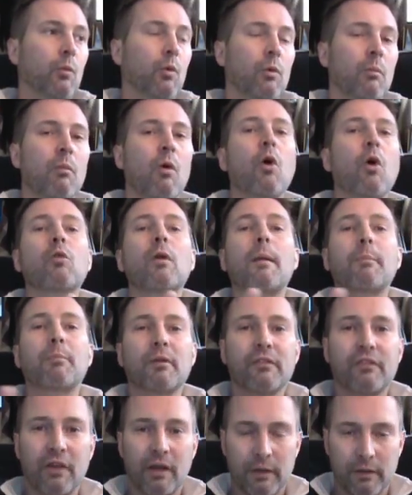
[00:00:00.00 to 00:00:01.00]
were more
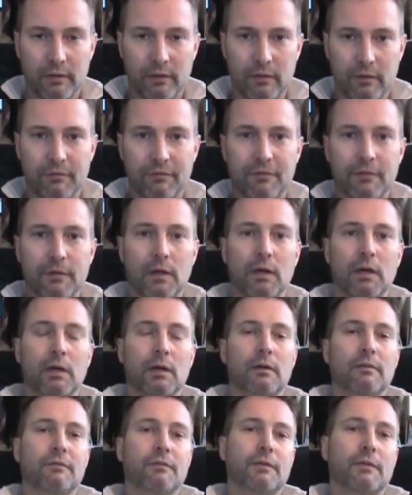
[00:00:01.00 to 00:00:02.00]
representative
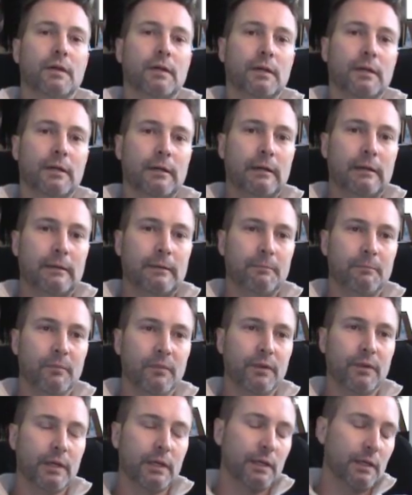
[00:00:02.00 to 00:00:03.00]
of
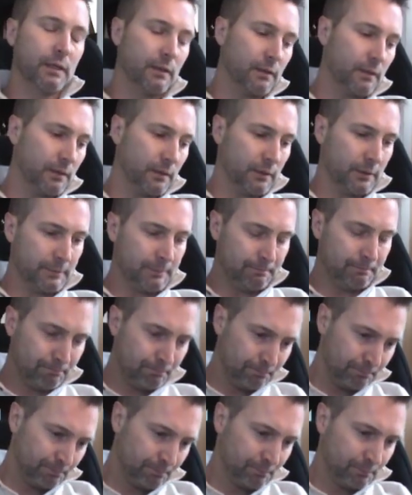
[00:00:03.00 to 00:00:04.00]
the
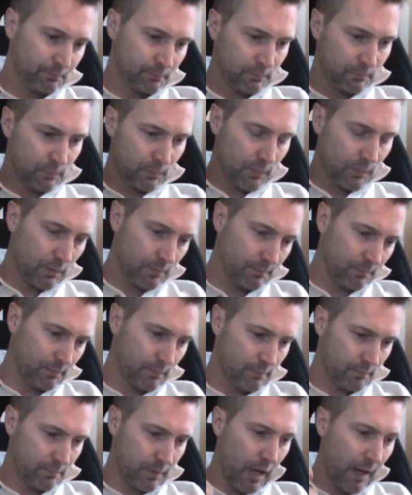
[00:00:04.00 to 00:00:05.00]

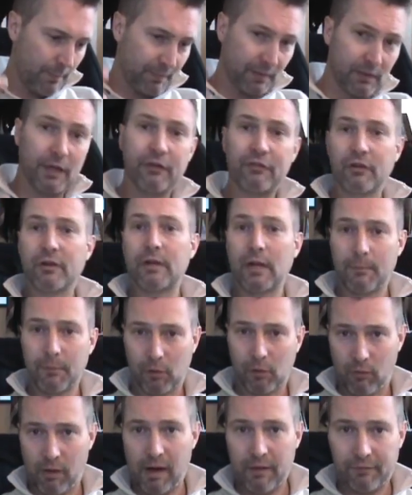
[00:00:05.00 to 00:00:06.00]
population
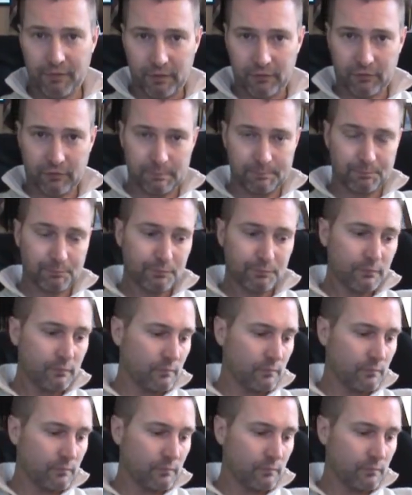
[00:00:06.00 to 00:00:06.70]
demographics